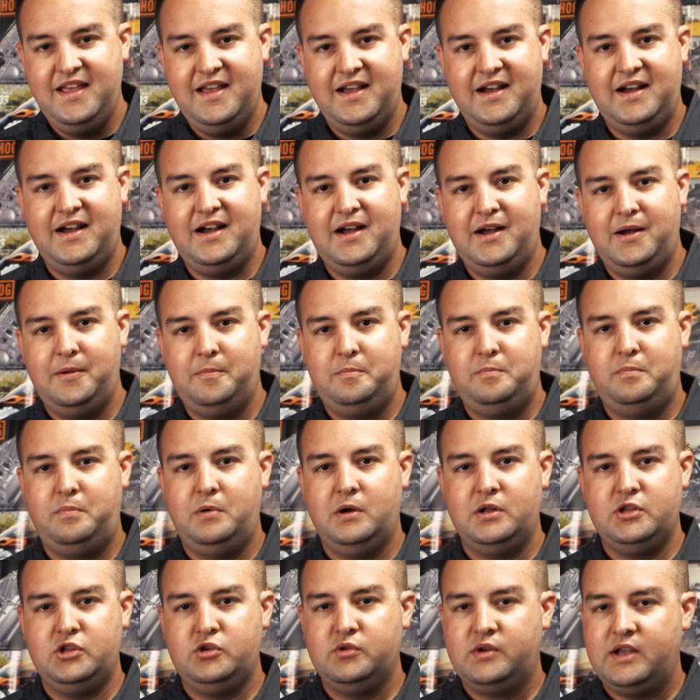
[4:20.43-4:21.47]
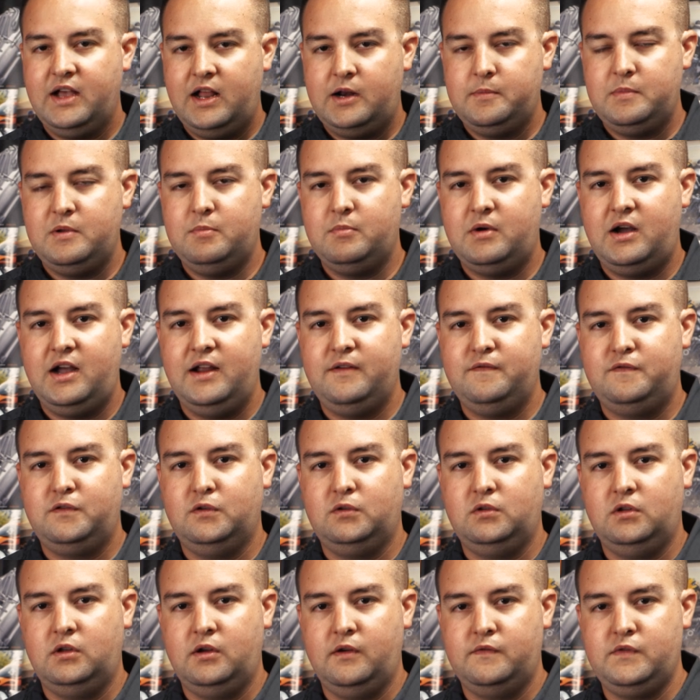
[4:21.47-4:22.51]
But you've got to be
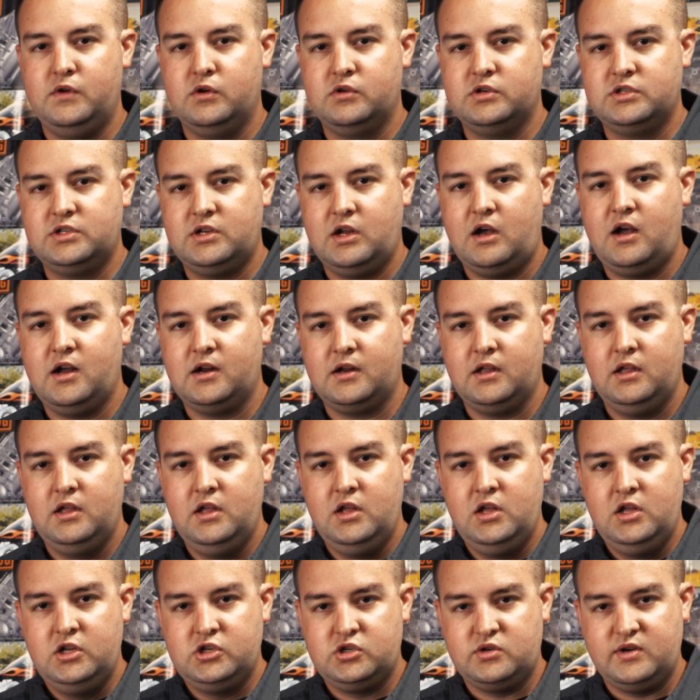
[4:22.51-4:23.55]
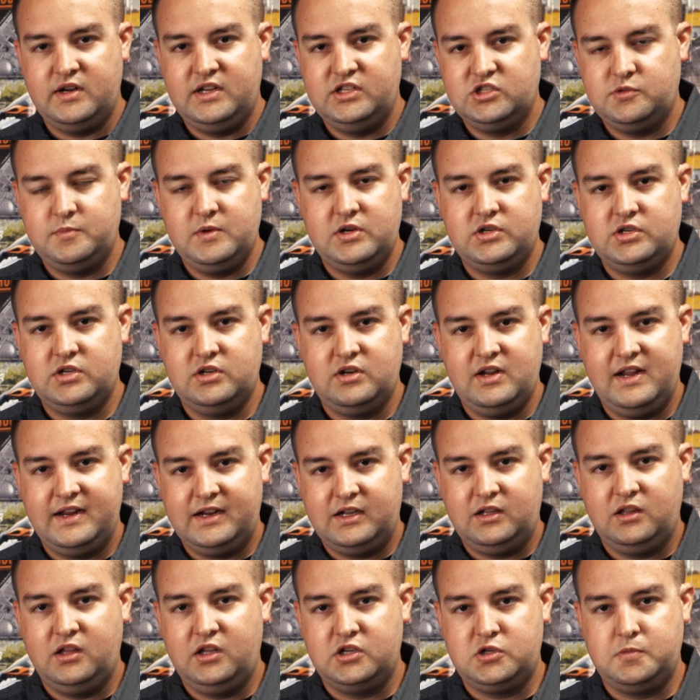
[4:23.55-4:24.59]
mindful of your stock transmission and
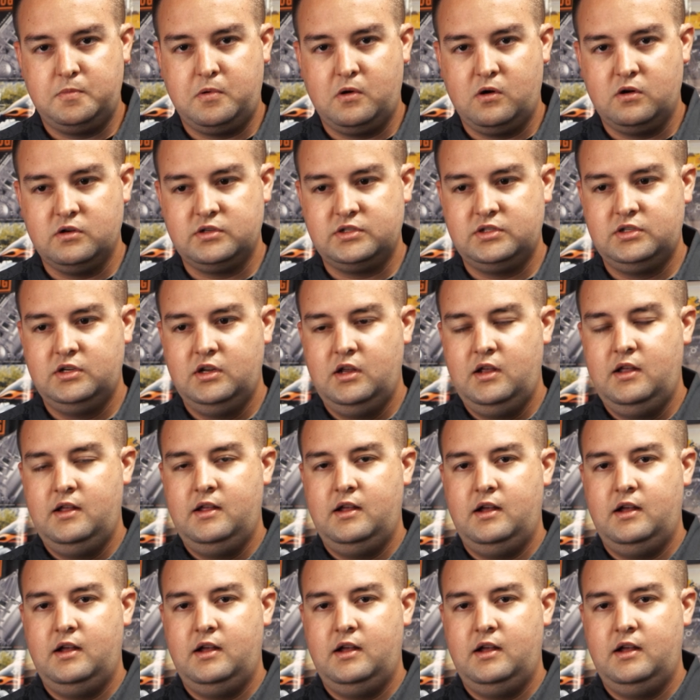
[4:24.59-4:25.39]
clutch parts.